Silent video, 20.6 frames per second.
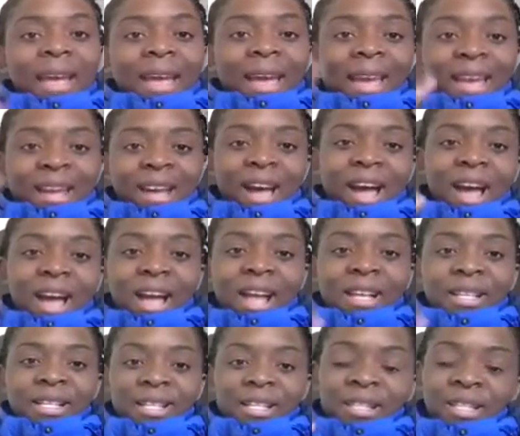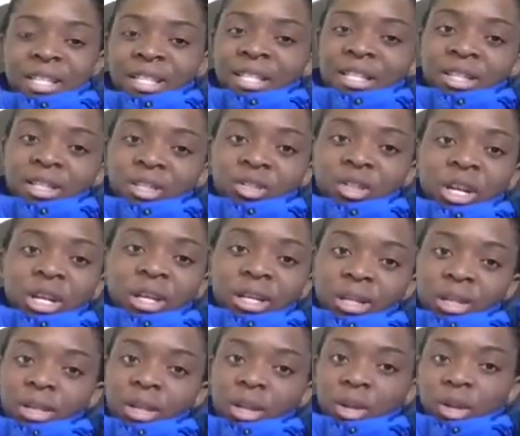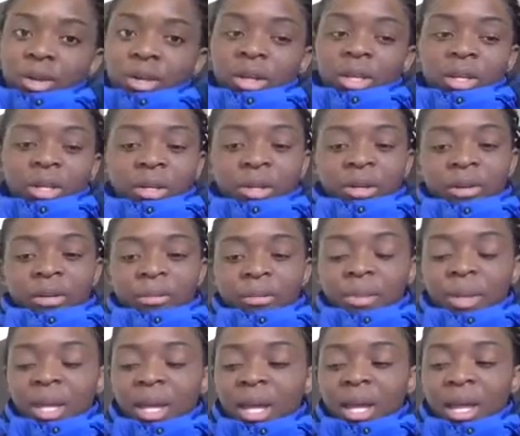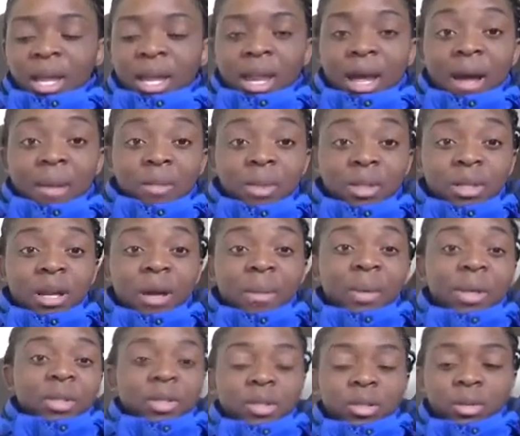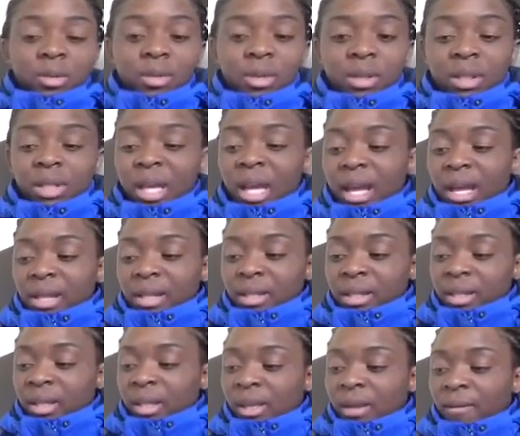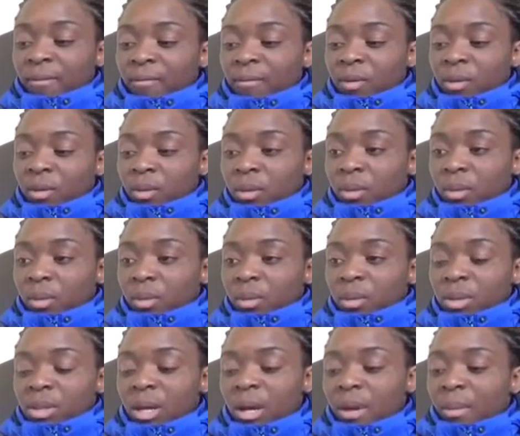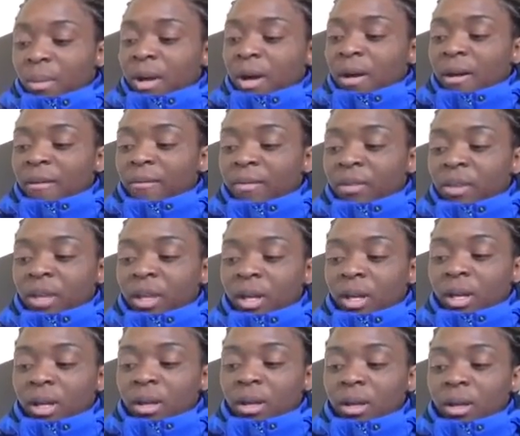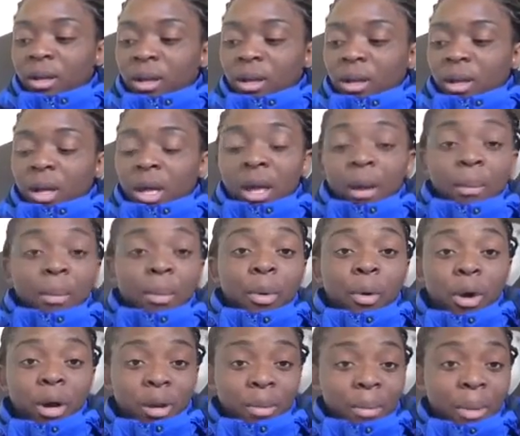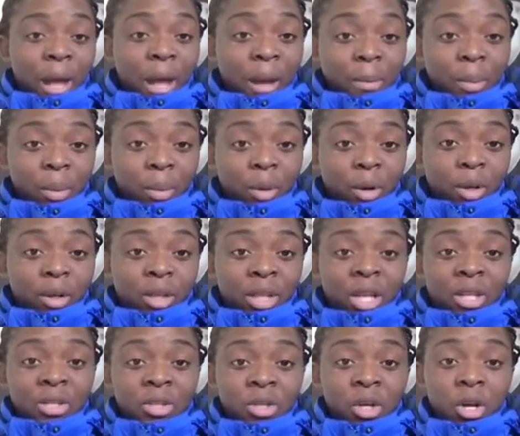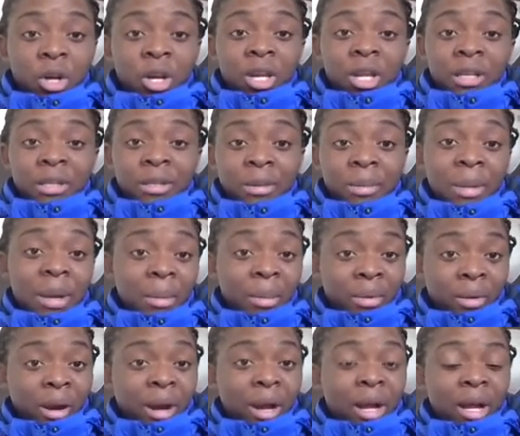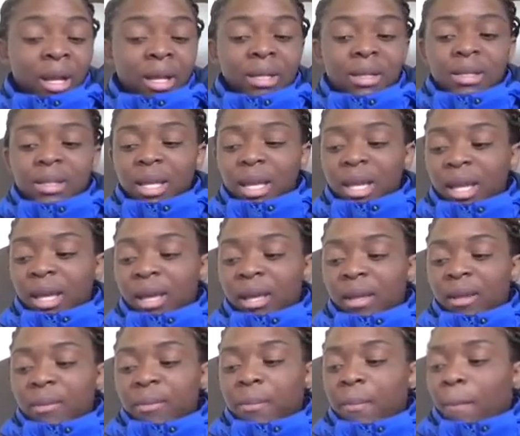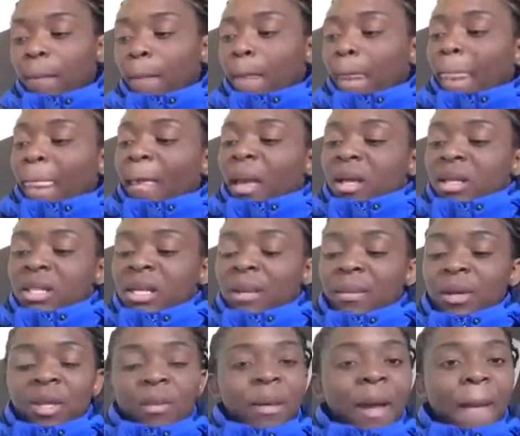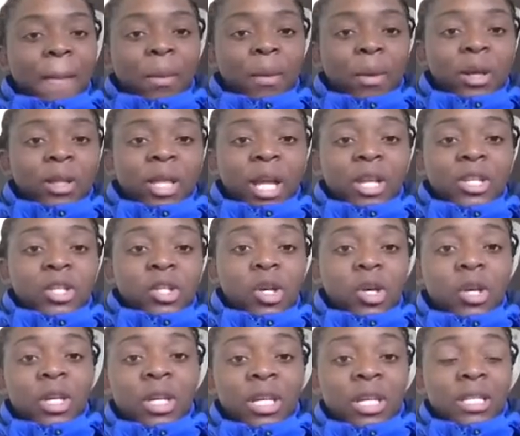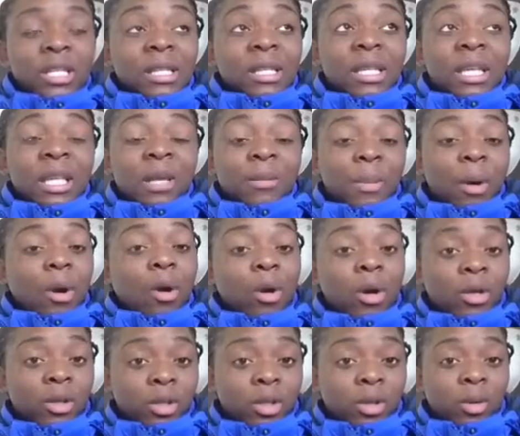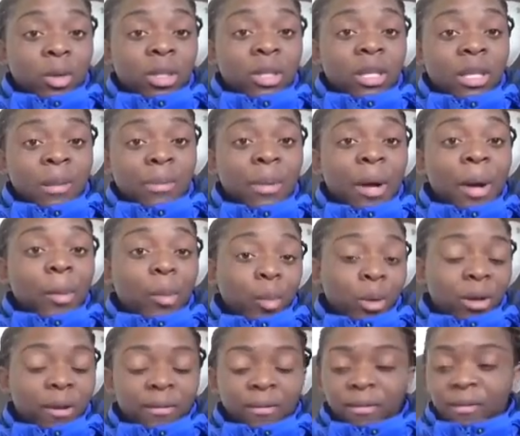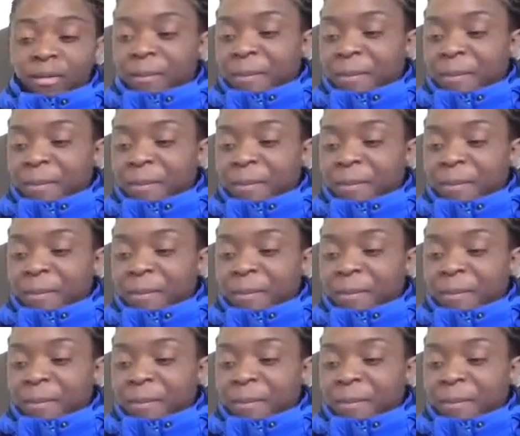Hey guys, it's Neec trucking along here, and I'm just coming to you today to give you some of the important paperwork that you're going to need to memorize and some of the paperwork that you're going to need to keep on you and keep up with.